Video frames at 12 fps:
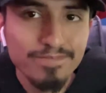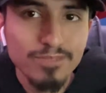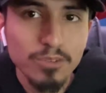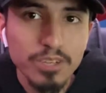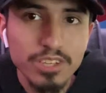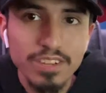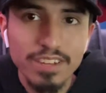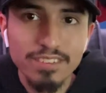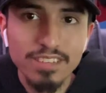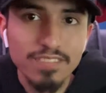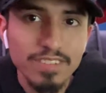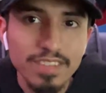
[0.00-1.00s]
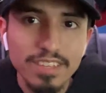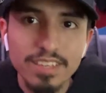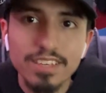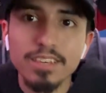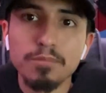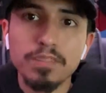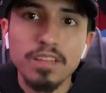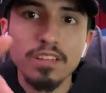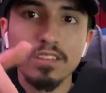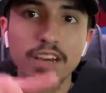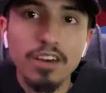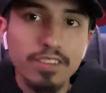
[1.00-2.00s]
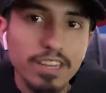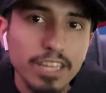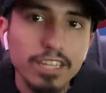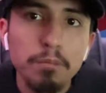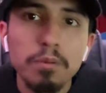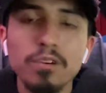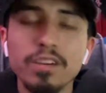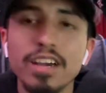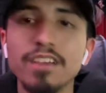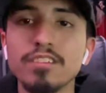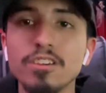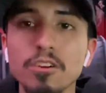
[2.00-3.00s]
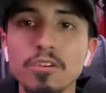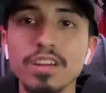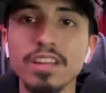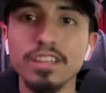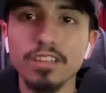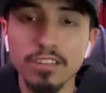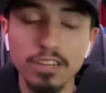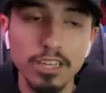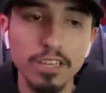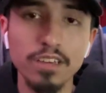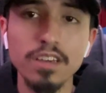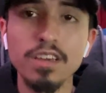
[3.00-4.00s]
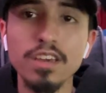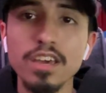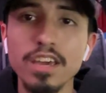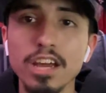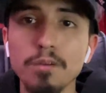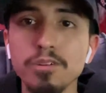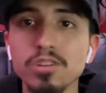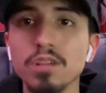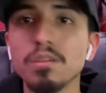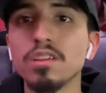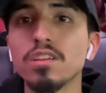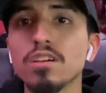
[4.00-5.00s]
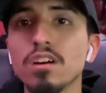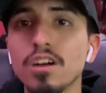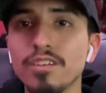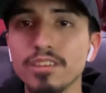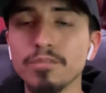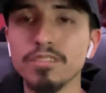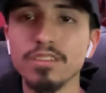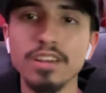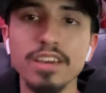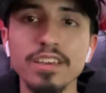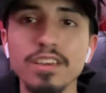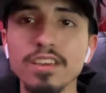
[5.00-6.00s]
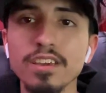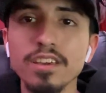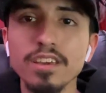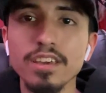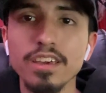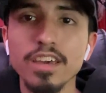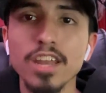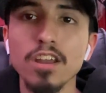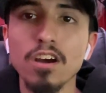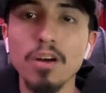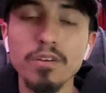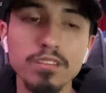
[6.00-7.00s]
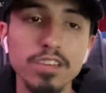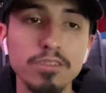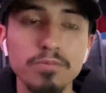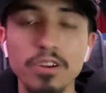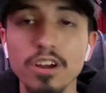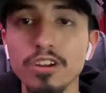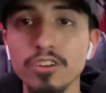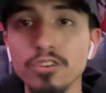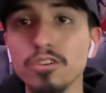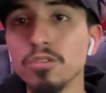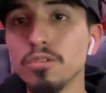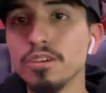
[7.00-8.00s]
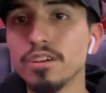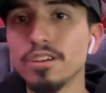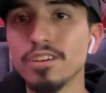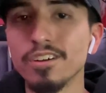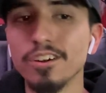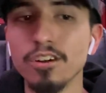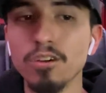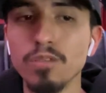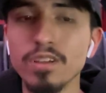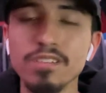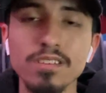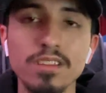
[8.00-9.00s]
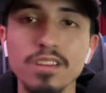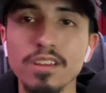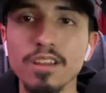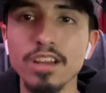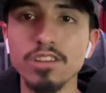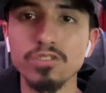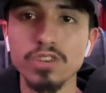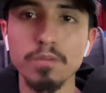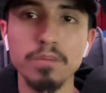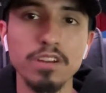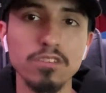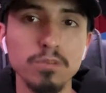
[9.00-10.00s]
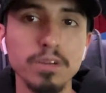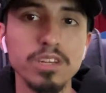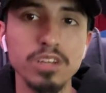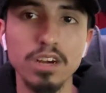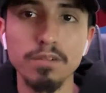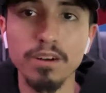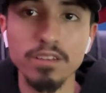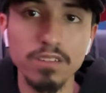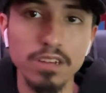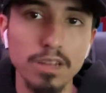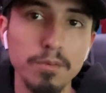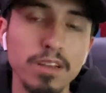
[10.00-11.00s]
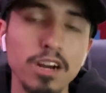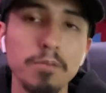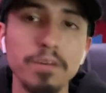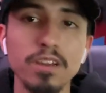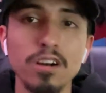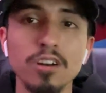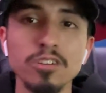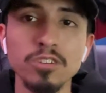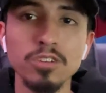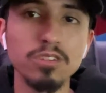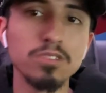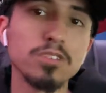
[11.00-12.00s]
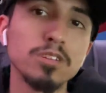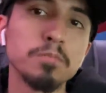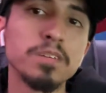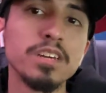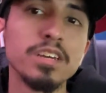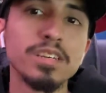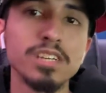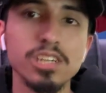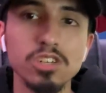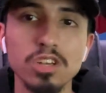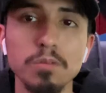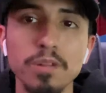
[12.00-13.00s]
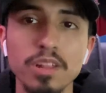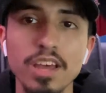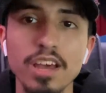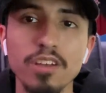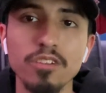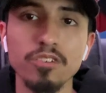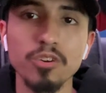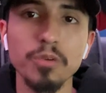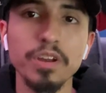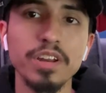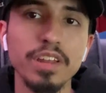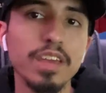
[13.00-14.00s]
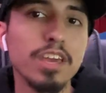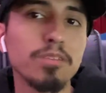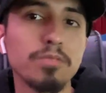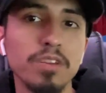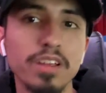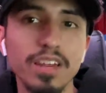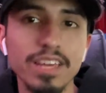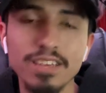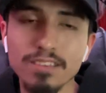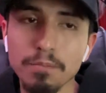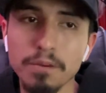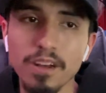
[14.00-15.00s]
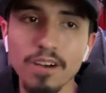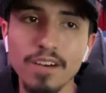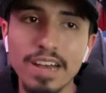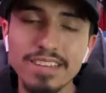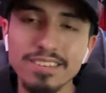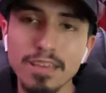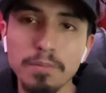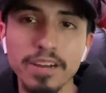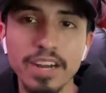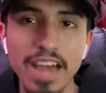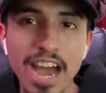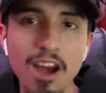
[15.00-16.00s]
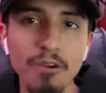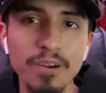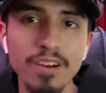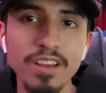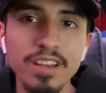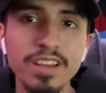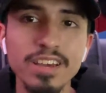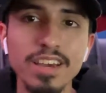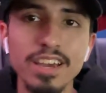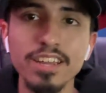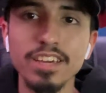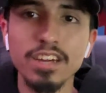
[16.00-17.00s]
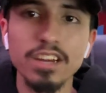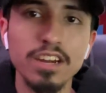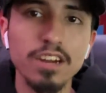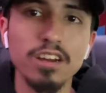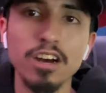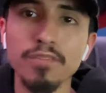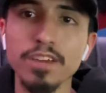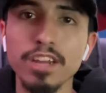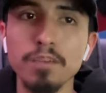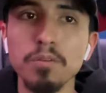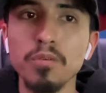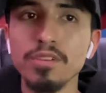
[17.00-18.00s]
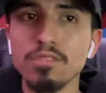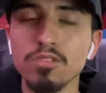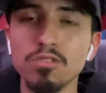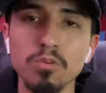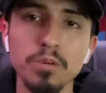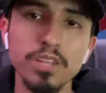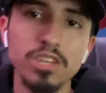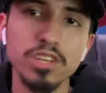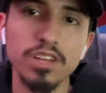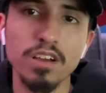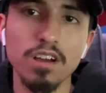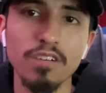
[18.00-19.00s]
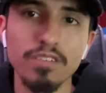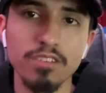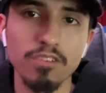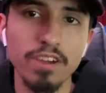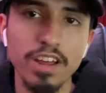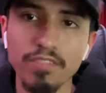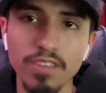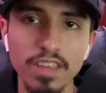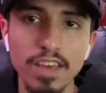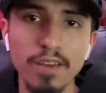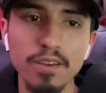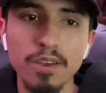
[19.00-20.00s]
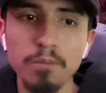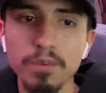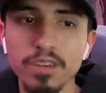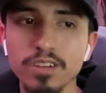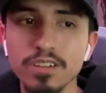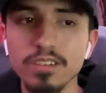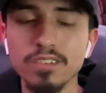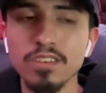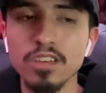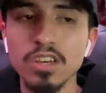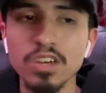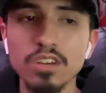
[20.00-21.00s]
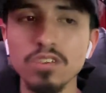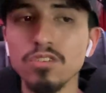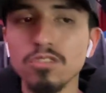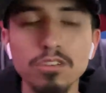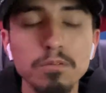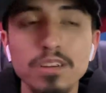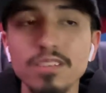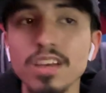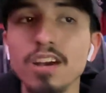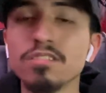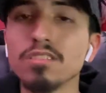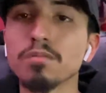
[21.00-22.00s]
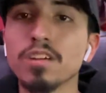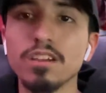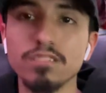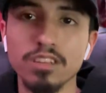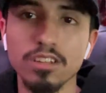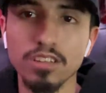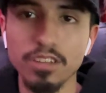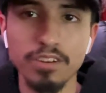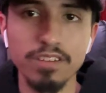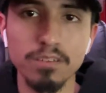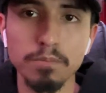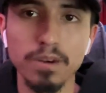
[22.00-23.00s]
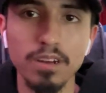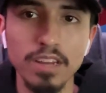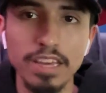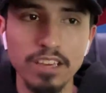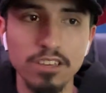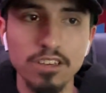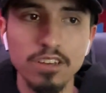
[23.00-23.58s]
twitch.tv. Be down down the link down below, guys. Go click on the link, and I'll be streaming obviously for tonight. And obviously for a new uh, reason, not just streaming on Twitch, I'm also gonna be coming on YouTube and streaming that during the day for at least about I'd say about an hour and then cut it off and then move it to Twitch obviously right after that because YouTube does have some content theories about like